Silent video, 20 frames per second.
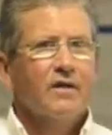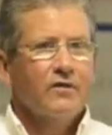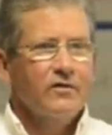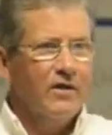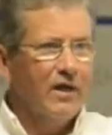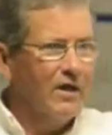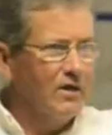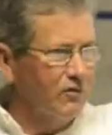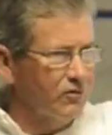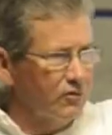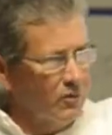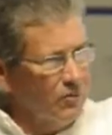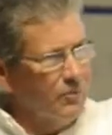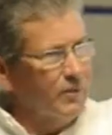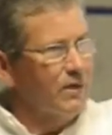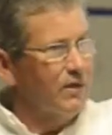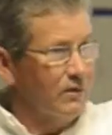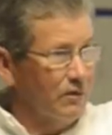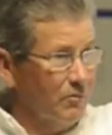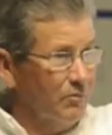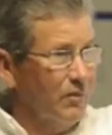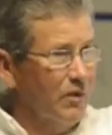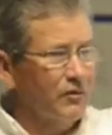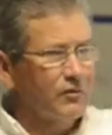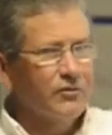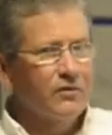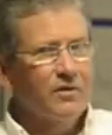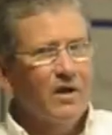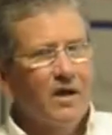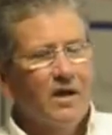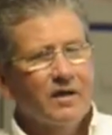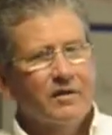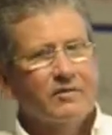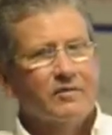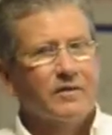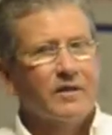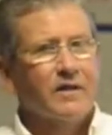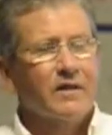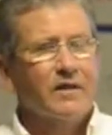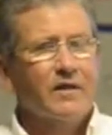danger being the most
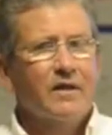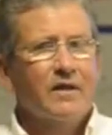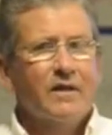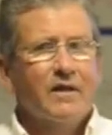toxic.